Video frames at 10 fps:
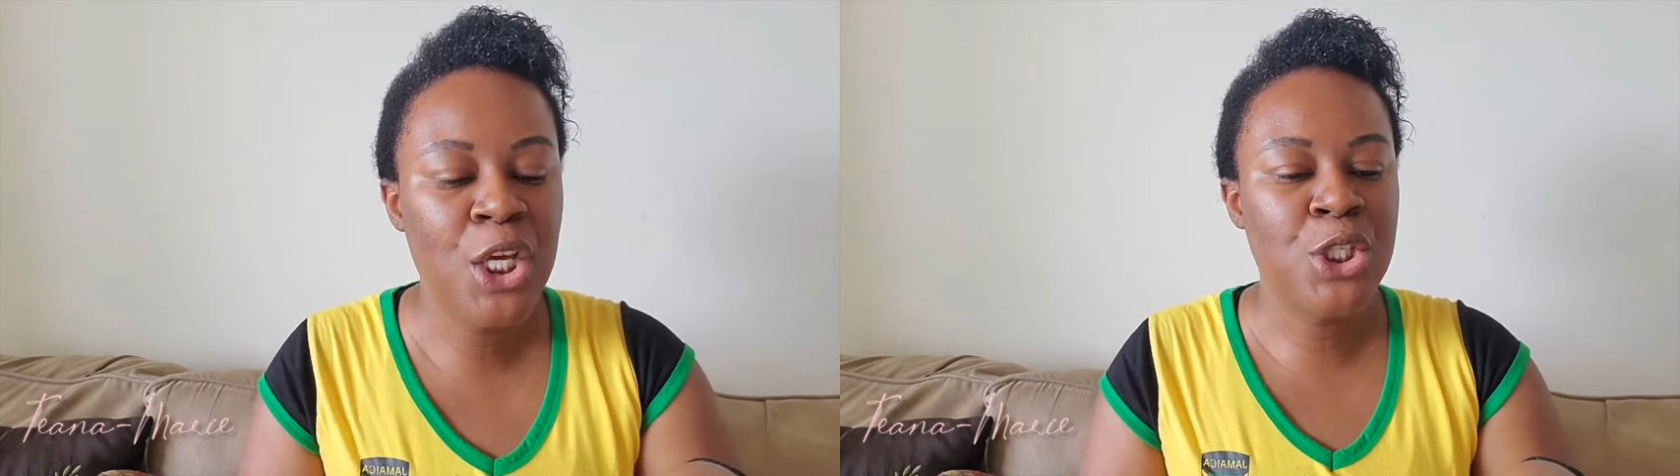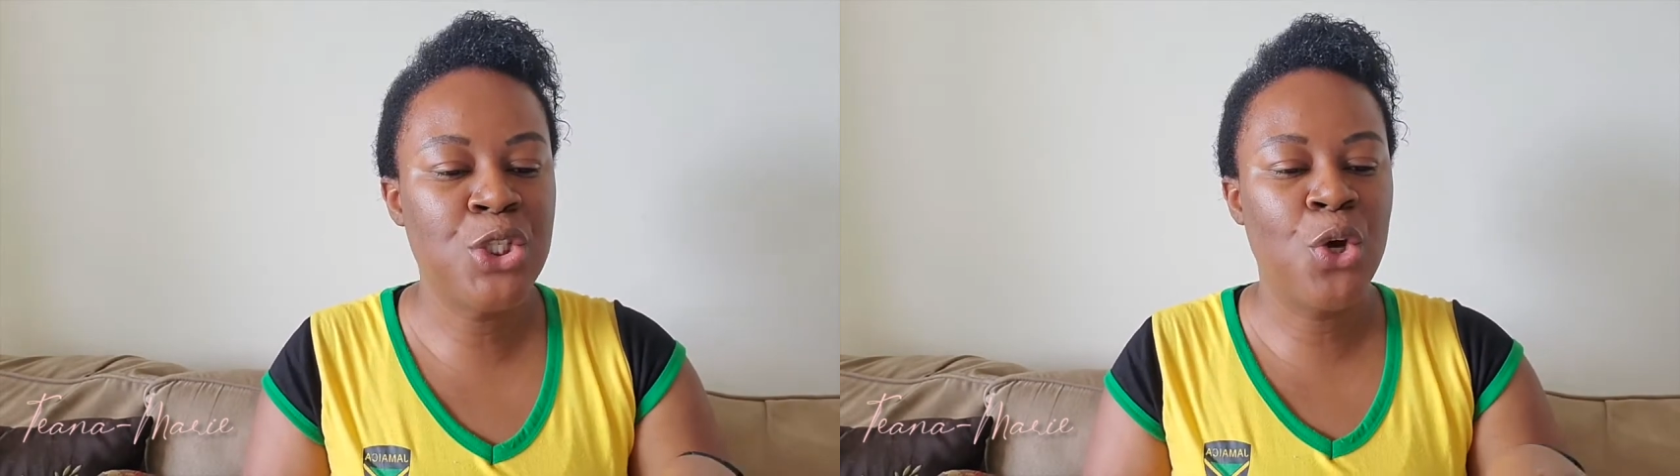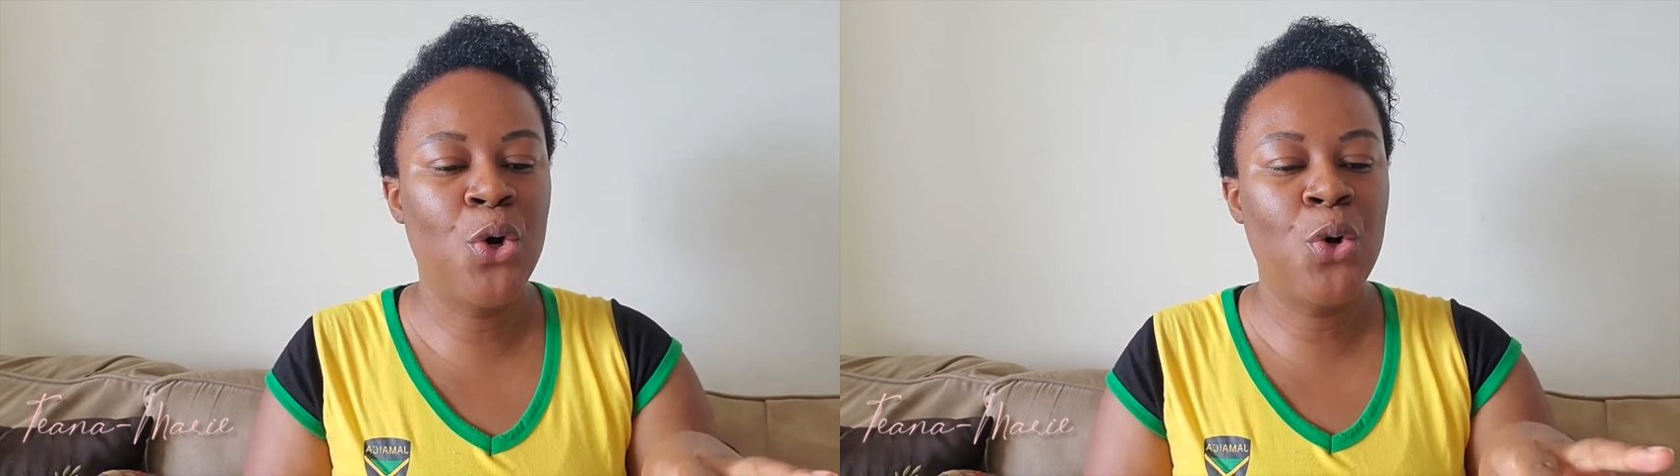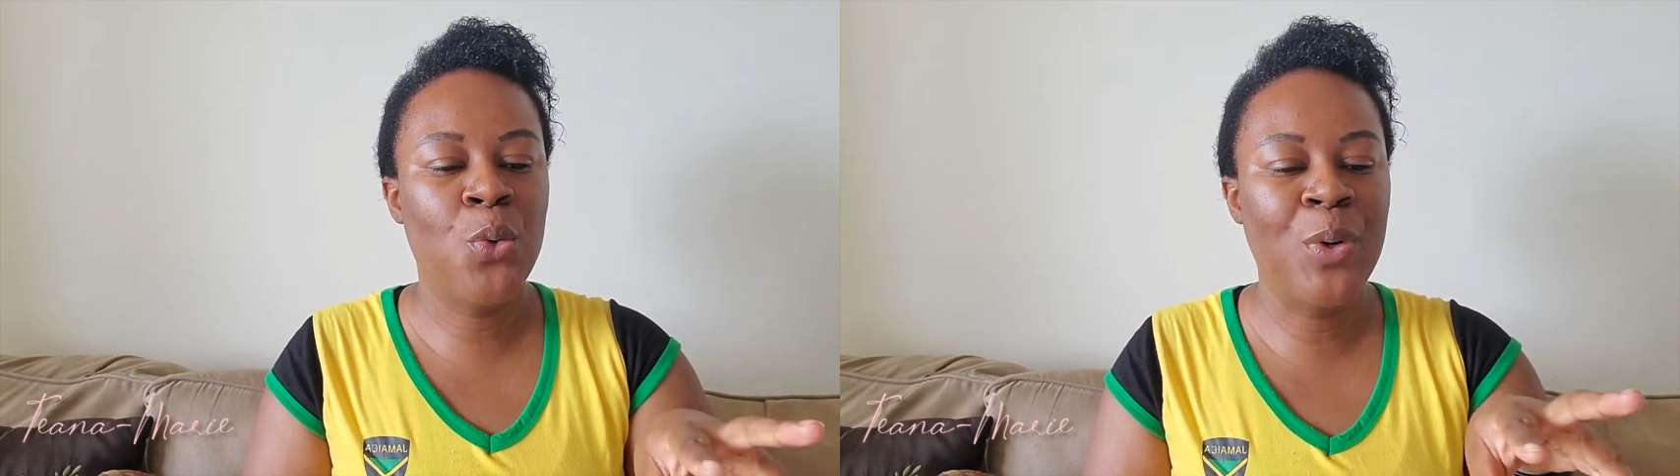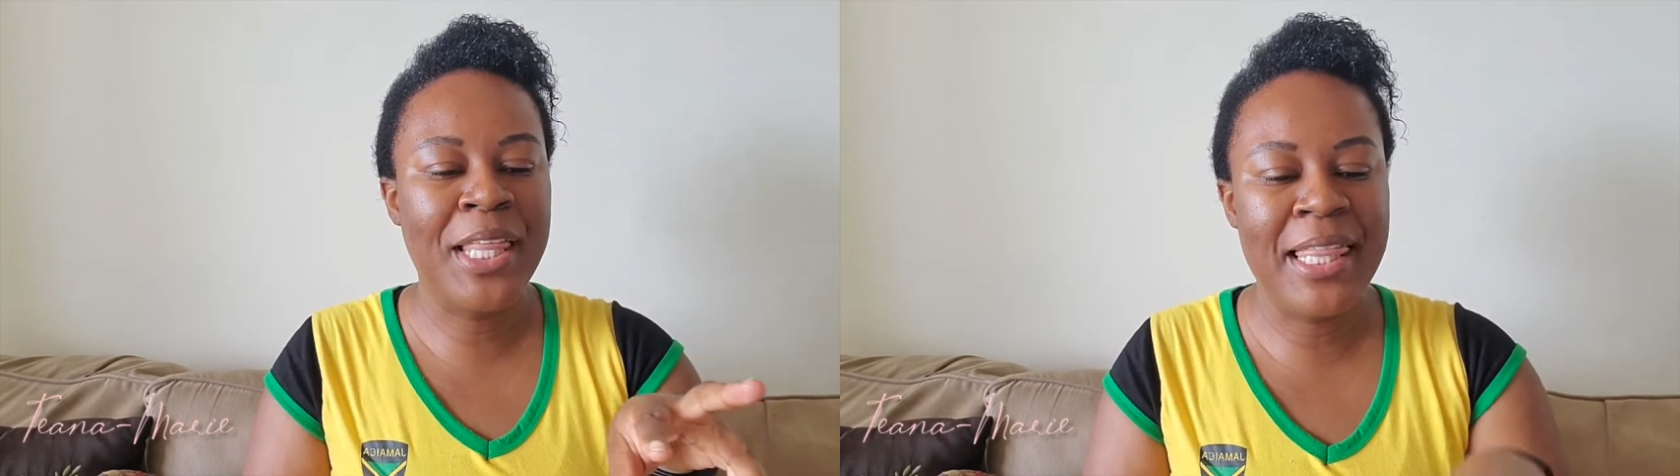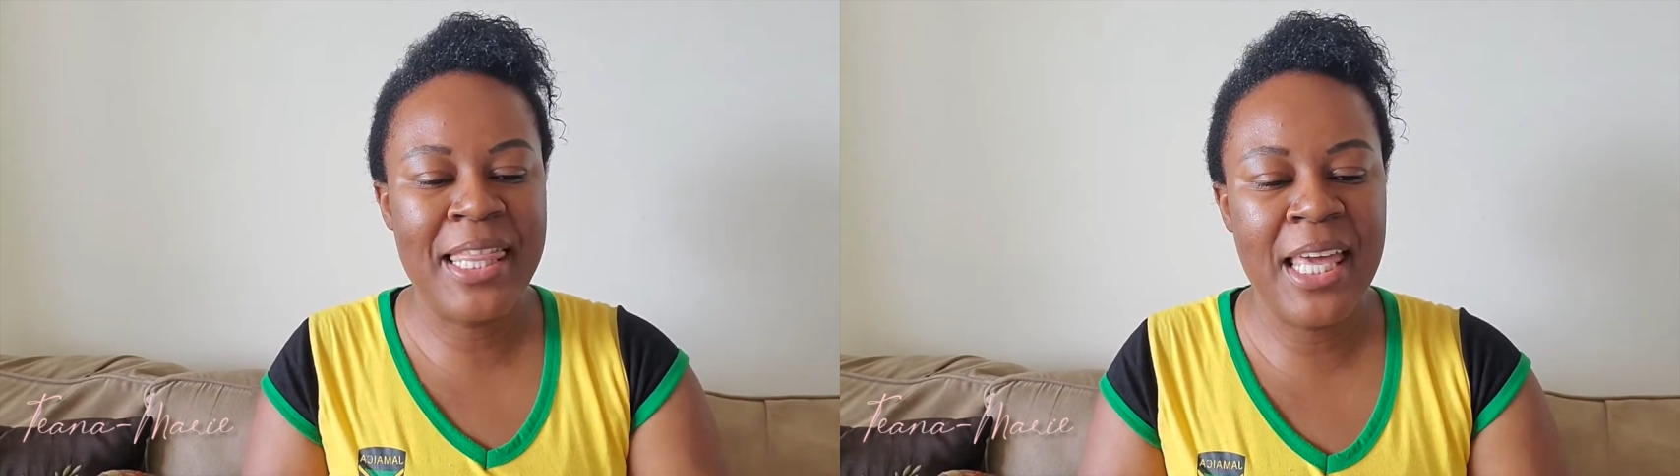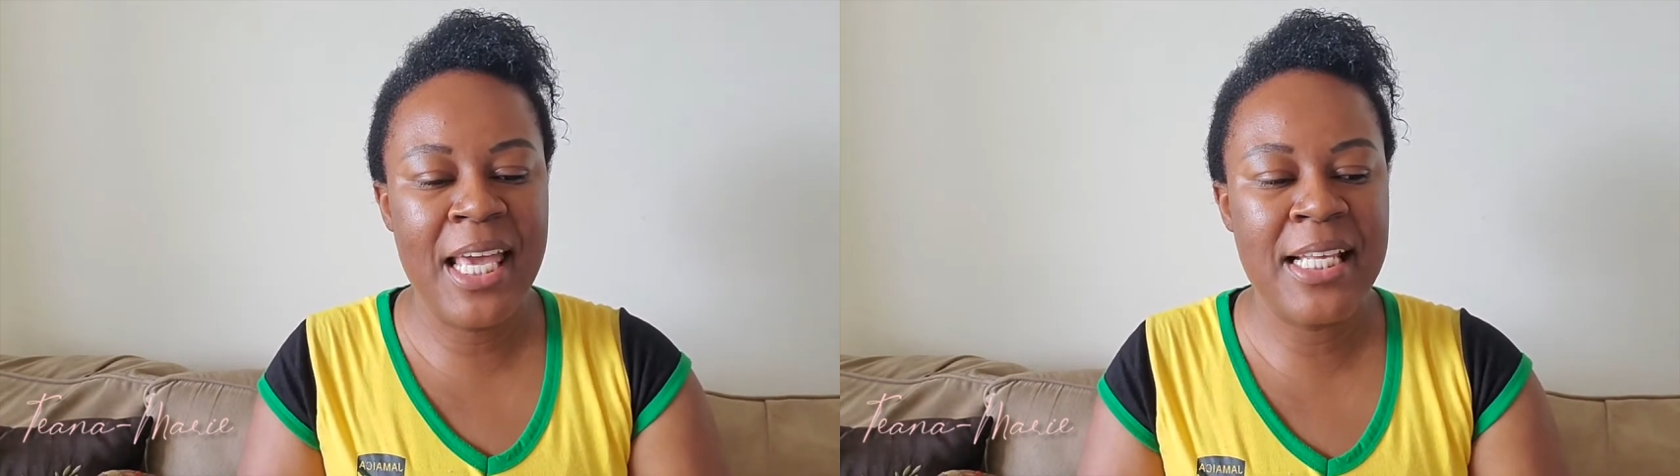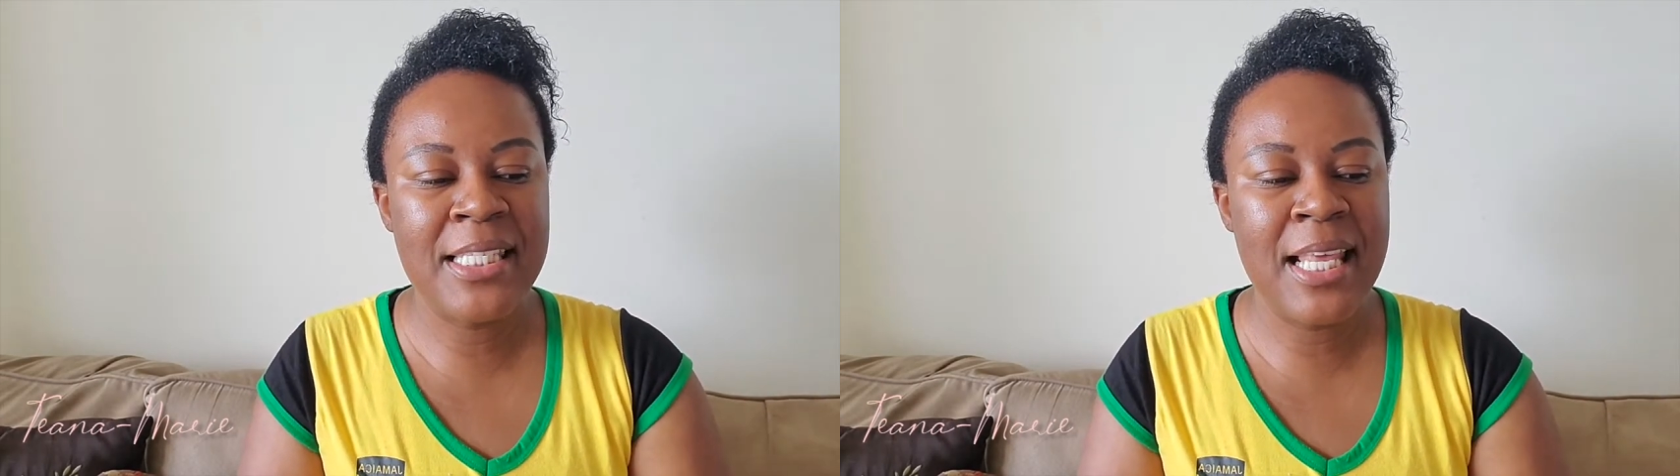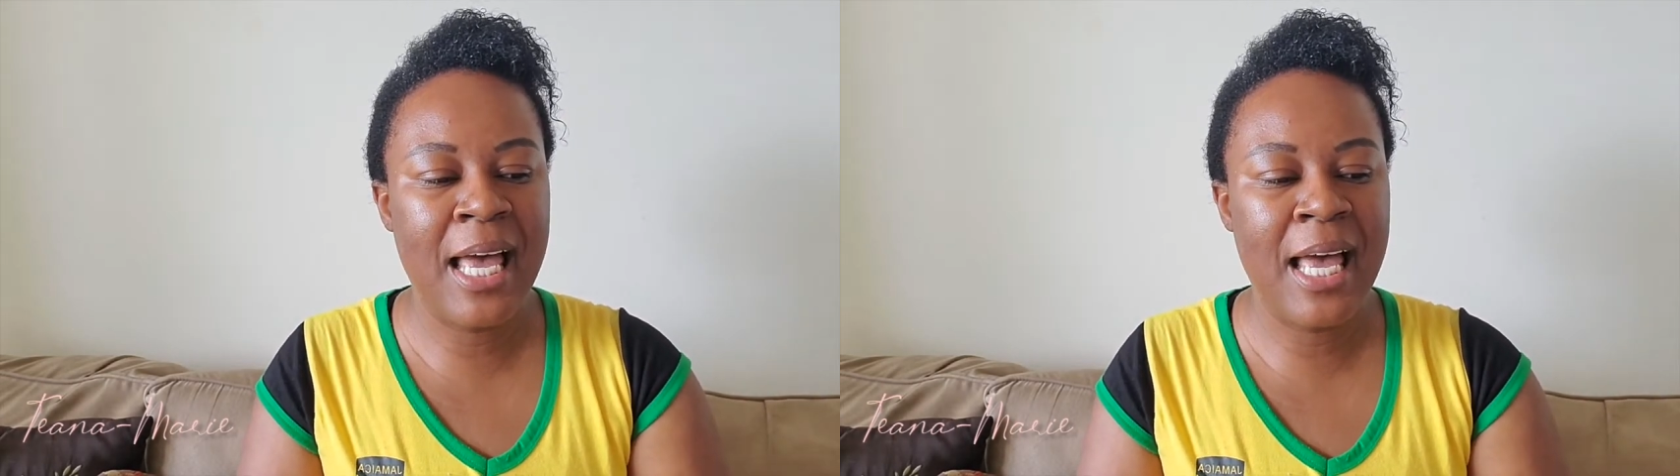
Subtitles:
So with this,